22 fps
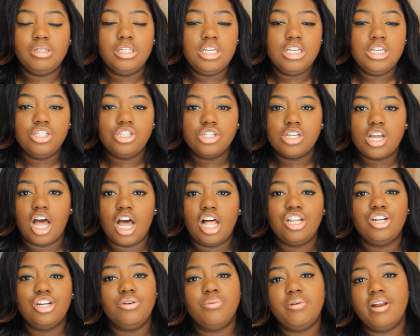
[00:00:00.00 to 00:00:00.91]
bleach
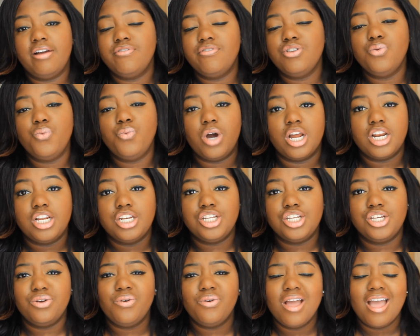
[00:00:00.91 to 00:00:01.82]
colored whatever you want to
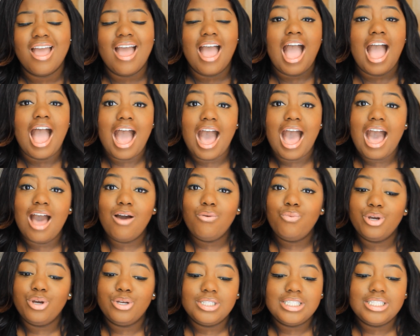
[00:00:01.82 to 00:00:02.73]
do I
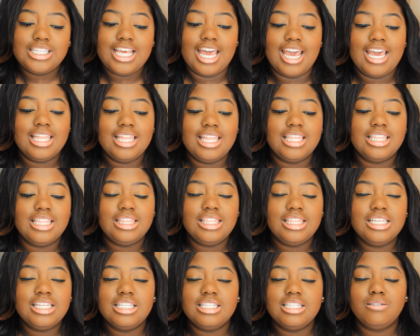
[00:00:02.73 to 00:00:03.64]
will say
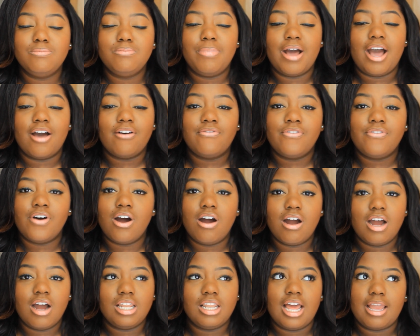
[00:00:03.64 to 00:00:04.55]
that this is by
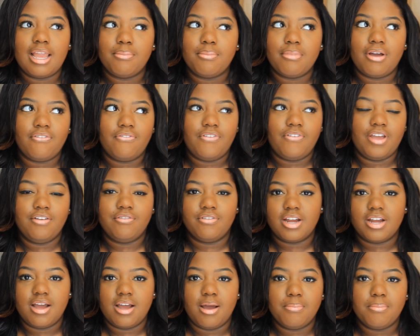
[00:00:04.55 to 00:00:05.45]
far like my
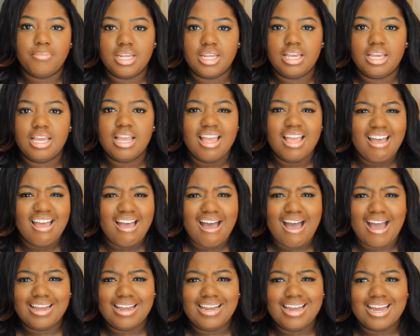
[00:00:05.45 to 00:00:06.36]
favorite company,
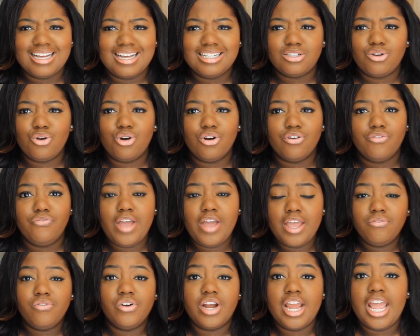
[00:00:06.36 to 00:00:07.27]
I guess, or
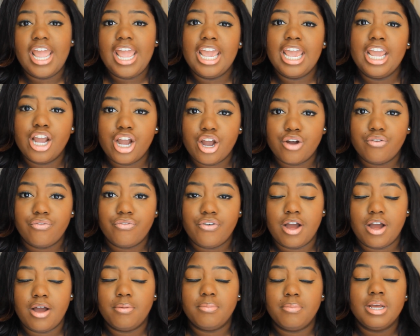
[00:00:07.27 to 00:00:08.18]
favorite hair
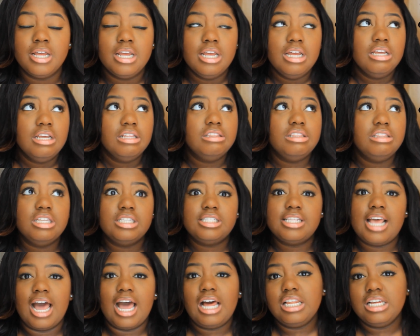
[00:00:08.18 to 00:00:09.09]
from
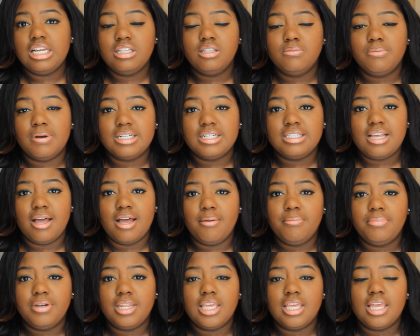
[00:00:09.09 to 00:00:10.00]
this AliExpress
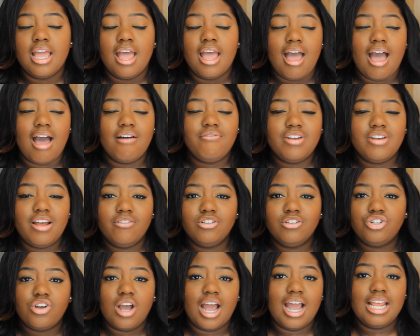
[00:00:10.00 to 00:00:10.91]
company. I've never
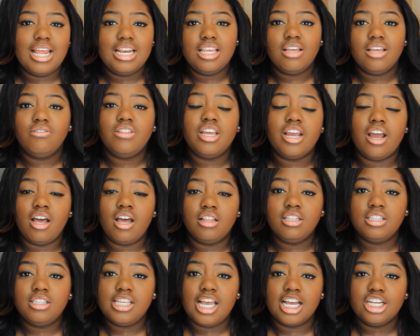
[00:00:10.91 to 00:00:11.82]
tried any of the
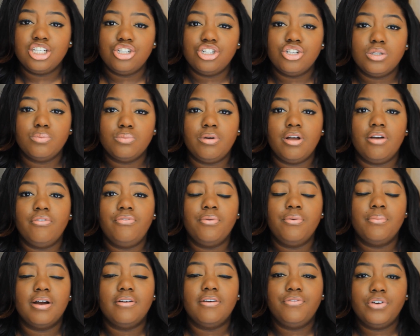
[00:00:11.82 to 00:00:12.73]
other textures, but
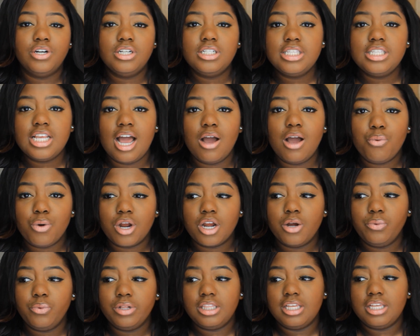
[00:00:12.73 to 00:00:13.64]
for my first time
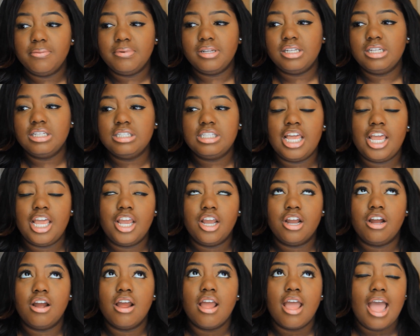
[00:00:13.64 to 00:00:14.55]
working with them in this
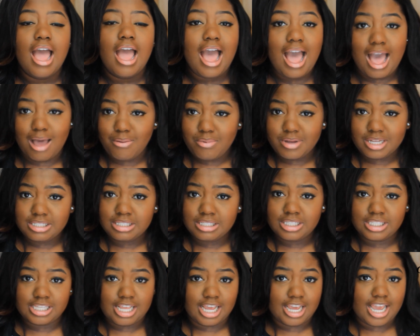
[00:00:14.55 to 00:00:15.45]
hair, I must
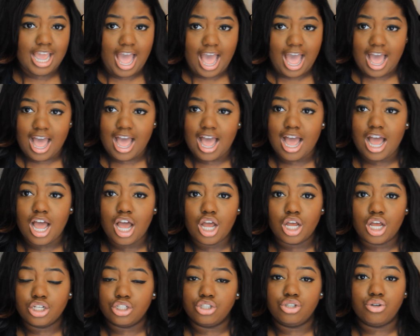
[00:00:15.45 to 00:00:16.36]
say I
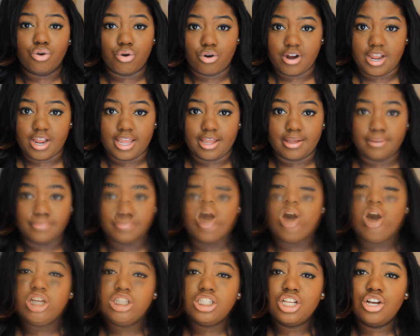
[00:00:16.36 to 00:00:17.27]
adore it.
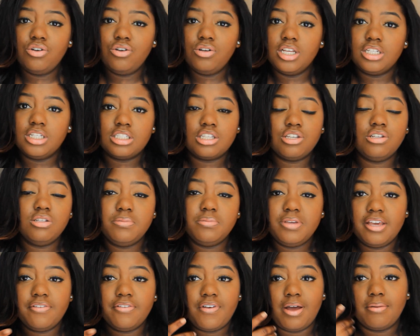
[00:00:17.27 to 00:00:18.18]
Also, excuse
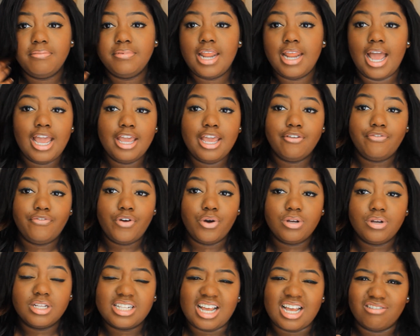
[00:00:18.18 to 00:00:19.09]
me if I'm not in
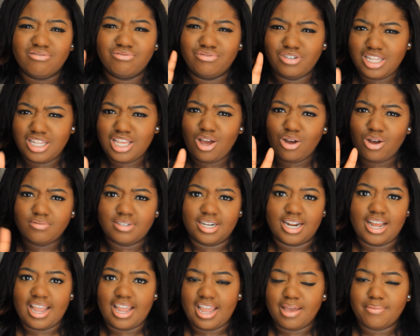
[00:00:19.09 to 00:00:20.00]
focus. I really hope
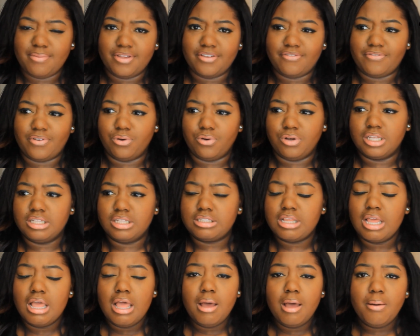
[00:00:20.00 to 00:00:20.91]
that I am in
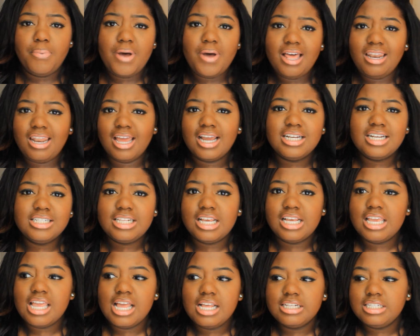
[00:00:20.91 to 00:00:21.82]
focus. But like I
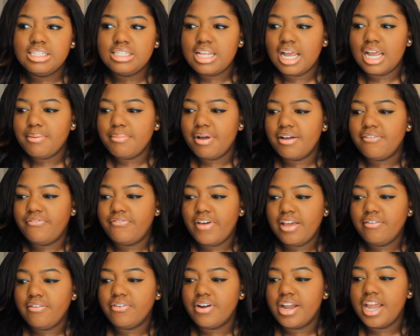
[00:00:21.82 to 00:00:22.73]
said, yes, it's like my
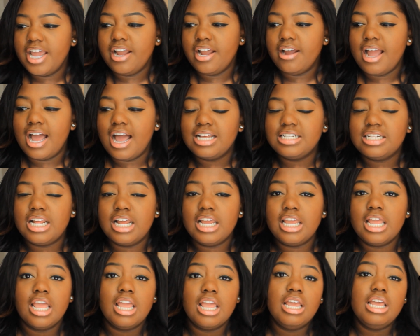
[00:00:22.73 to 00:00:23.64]
favorite hair, guys.
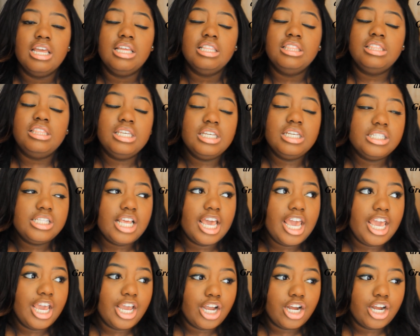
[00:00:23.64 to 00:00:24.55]
Like, this
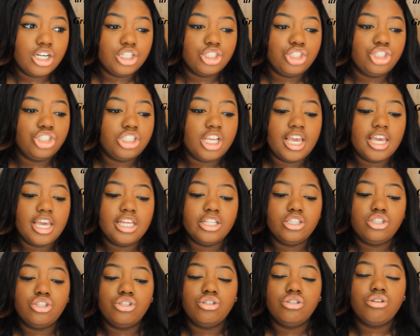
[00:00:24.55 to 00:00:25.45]
hair
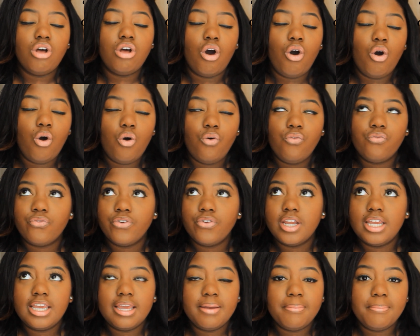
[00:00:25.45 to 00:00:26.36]
sheds so
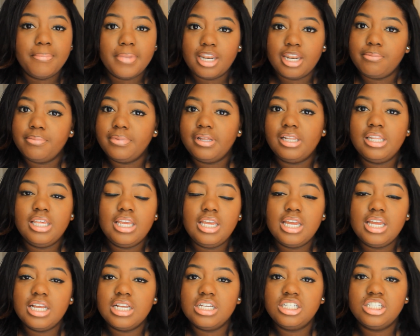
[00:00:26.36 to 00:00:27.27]
freaking
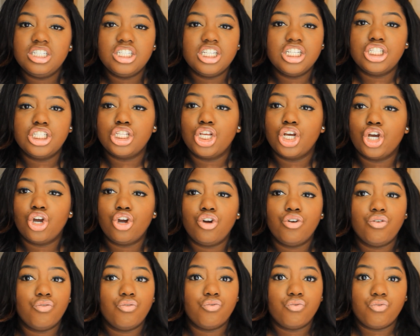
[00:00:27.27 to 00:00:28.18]
minimally. It's just
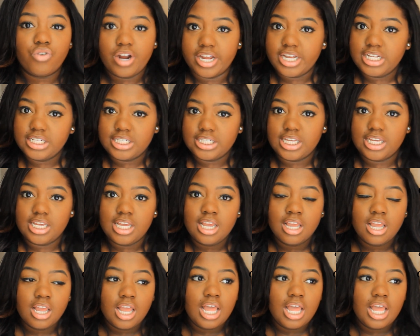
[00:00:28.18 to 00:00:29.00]
crazy.